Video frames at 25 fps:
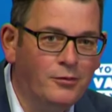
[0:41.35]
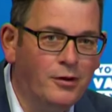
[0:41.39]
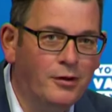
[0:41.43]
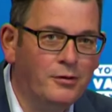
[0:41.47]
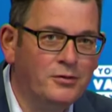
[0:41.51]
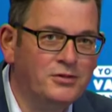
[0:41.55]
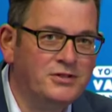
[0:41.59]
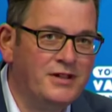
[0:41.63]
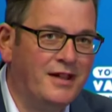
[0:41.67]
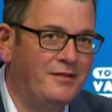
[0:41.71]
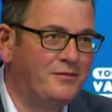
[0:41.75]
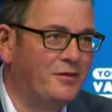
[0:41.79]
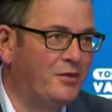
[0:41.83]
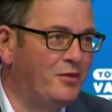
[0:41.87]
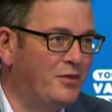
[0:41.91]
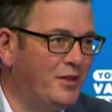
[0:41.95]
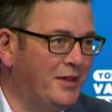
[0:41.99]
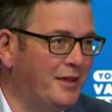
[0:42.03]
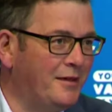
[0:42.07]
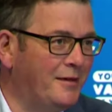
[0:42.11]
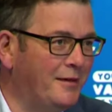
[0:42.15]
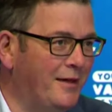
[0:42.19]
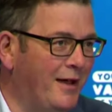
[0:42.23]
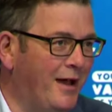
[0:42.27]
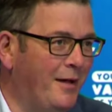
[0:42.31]
Why would you have the
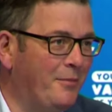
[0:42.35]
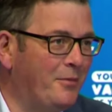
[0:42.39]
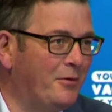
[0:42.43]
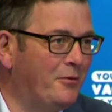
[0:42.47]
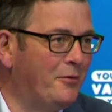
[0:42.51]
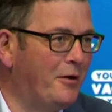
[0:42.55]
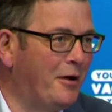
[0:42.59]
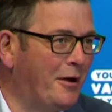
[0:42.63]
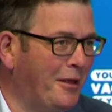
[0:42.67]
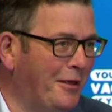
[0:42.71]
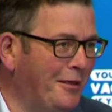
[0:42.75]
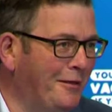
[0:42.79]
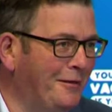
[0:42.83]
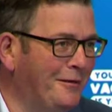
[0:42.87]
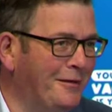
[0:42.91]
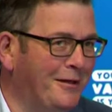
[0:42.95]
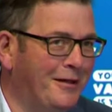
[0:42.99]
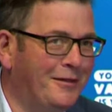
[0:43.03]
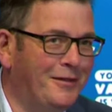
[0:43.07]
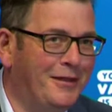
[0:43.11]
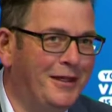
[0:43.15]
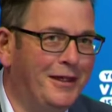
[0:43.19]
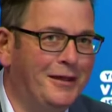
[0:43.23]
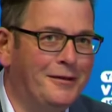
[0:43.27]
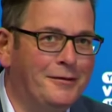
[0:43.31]
thing up and running
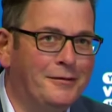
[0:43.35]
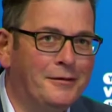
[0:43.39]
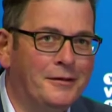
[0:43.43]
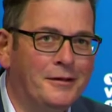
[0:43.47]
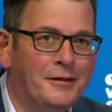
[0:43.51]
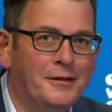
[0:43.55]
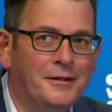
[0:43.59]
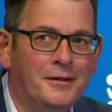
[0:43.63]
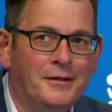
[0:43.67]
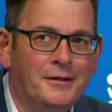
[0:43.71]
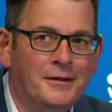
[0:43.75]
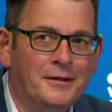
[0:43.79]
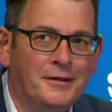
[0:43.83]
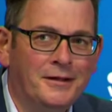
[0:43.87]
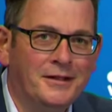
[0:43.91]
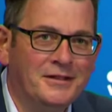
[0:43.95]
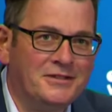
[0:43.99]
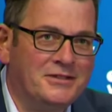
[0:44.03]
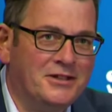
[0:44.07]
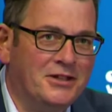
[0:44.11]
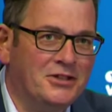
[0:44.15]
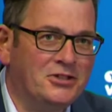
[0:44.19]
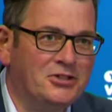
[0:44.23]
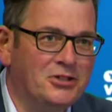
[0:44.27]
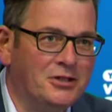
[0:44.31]
and then
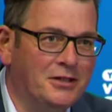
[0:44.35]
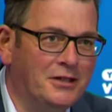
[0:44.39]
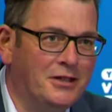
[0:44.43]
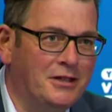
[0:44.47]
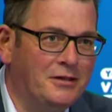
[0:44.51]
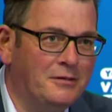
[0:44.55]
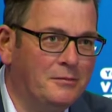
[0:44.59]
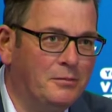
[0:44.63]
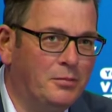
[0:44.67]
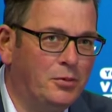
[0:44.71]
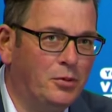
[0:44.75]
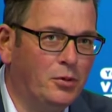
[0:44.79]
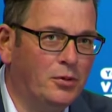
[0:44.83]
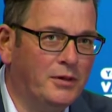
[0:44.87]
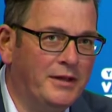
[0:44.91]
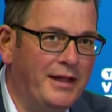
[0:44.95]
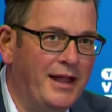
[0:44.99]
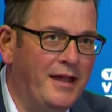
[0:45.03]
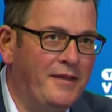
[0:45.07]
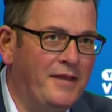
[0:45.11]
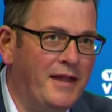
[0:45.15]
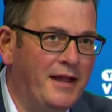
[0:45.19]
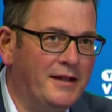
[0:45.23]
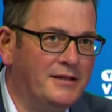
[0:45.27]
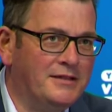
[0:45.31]
essentially pull
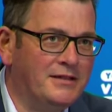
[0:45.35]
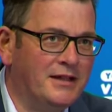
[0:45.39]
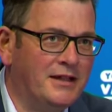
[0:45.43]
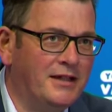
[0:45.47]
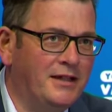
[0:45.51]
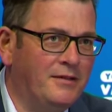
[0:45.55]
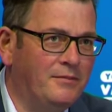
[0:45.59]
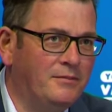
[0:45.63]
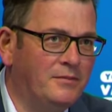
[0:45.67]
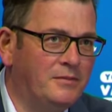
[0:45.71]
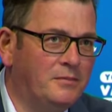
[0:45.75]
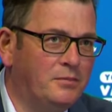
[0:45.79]
down that, uh,